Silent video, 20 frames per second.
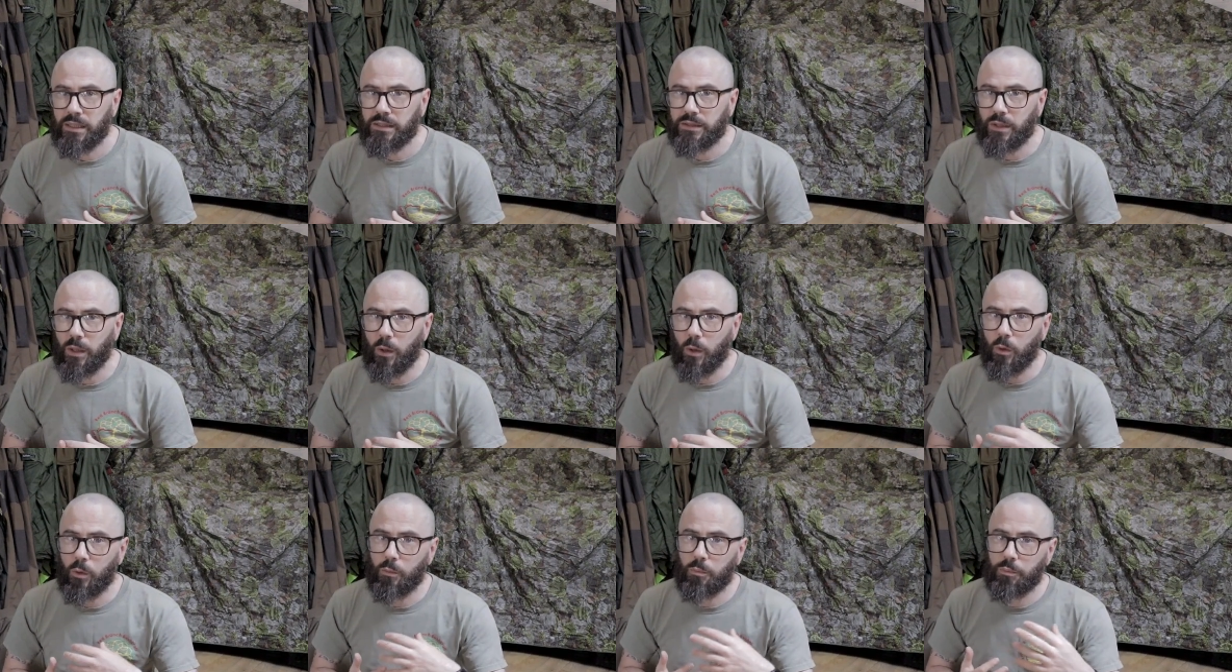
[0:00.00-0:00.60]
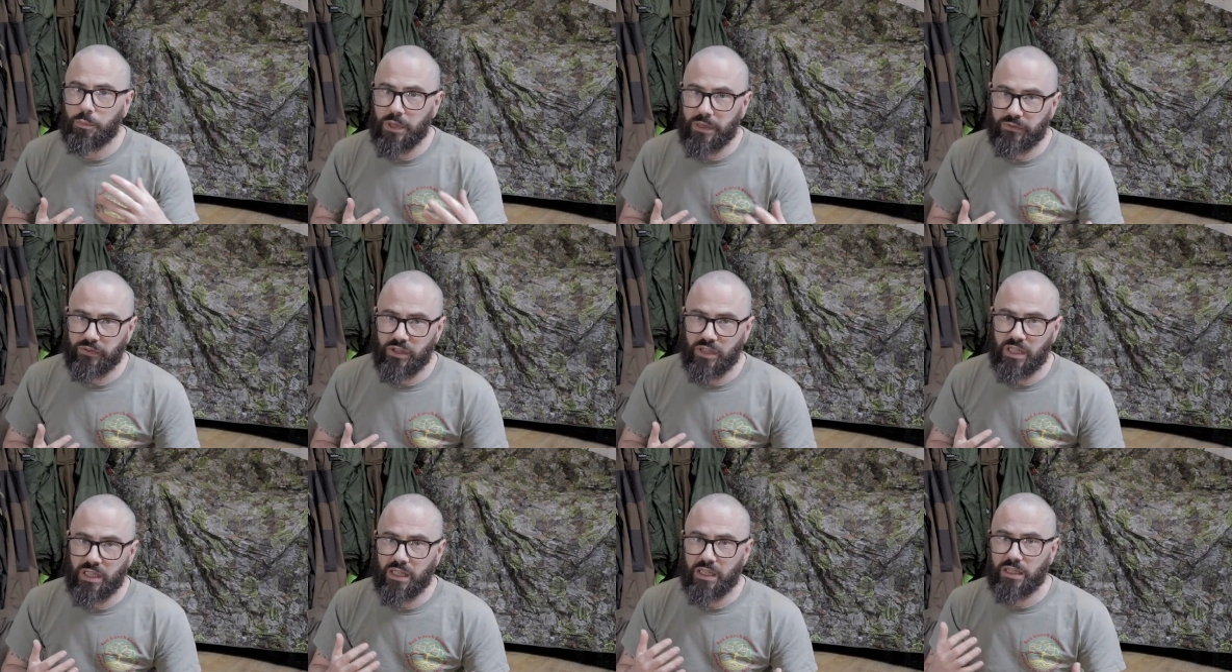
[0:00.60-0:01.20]
so
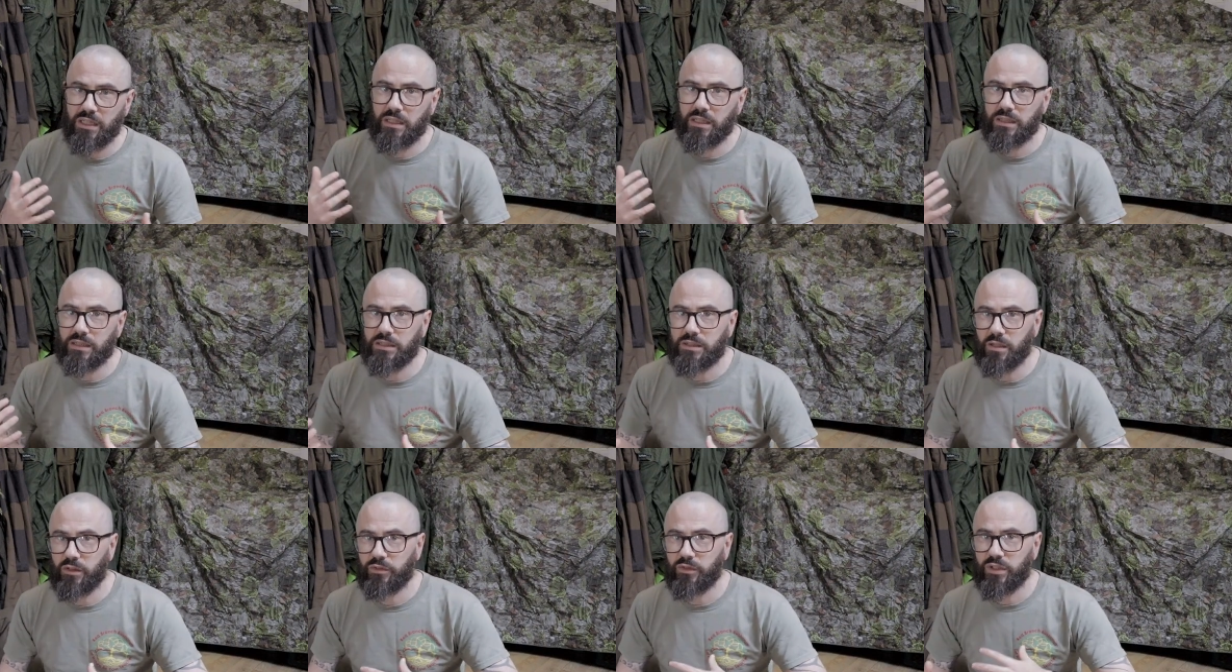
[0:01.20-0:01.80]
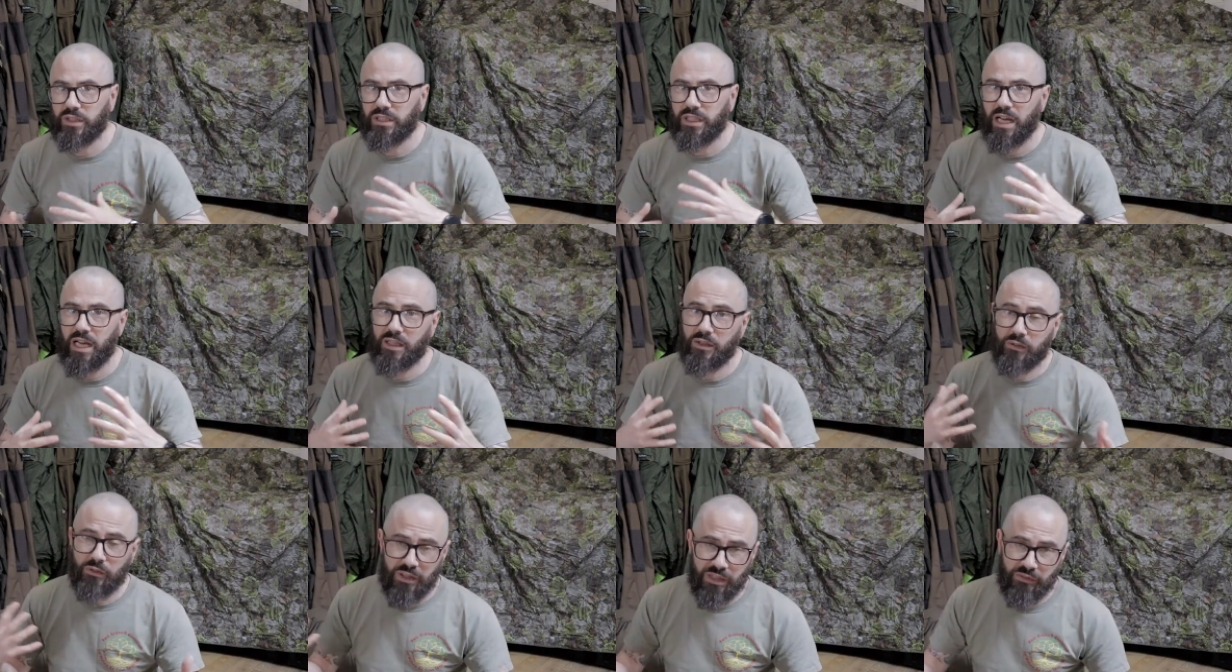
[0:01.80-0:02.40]
bivvying and stuff like
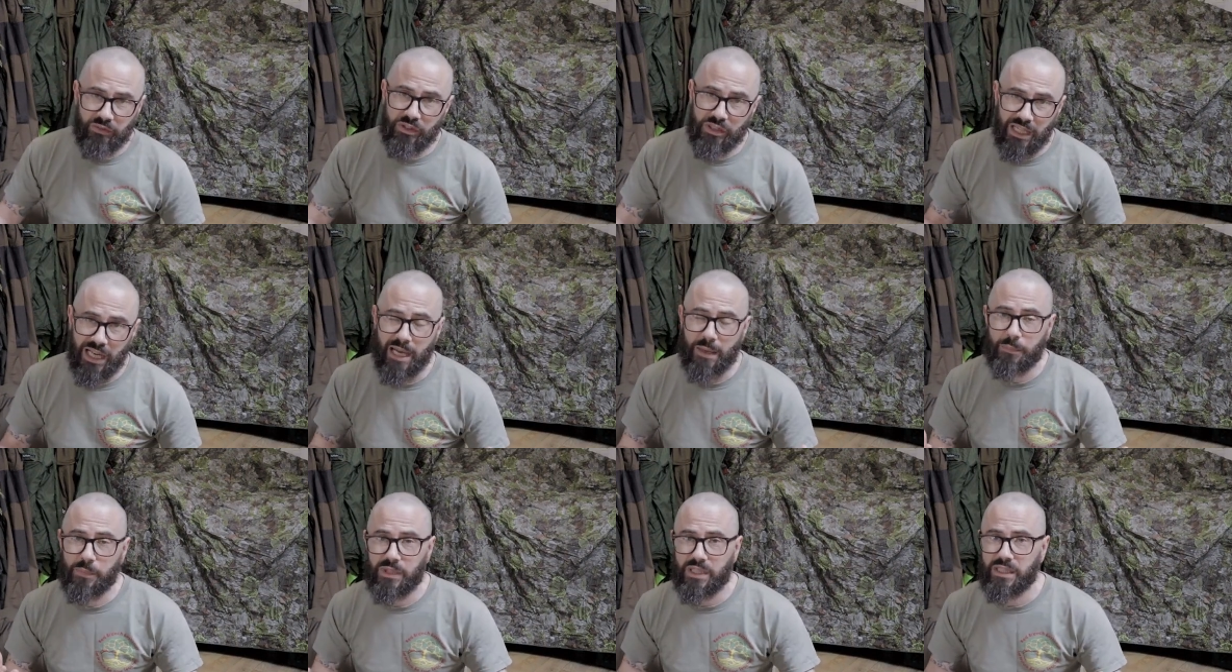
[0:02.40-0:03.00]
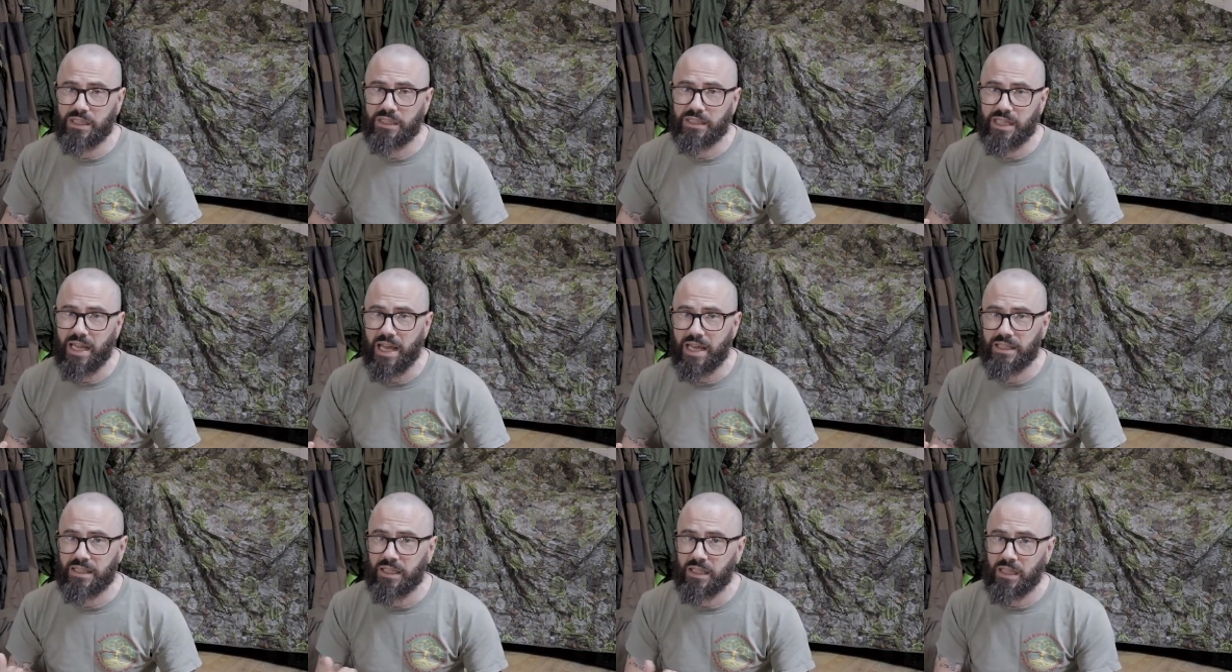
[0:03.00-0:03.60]
that, or even camping in a
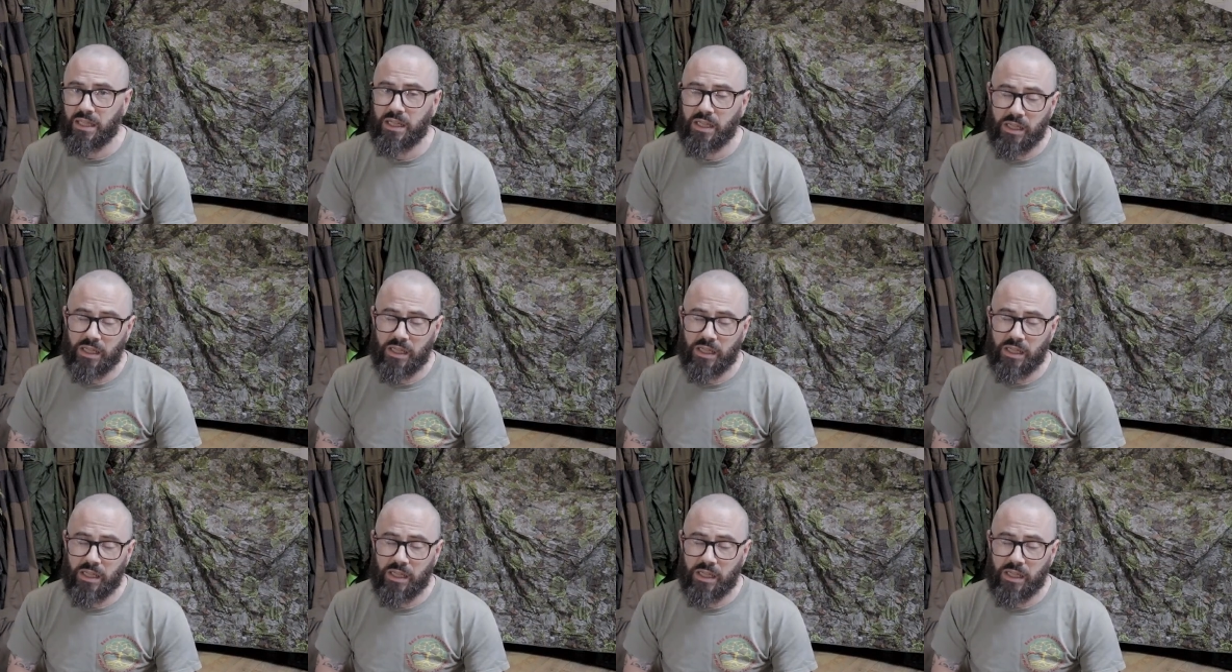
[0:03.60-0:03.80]
tent.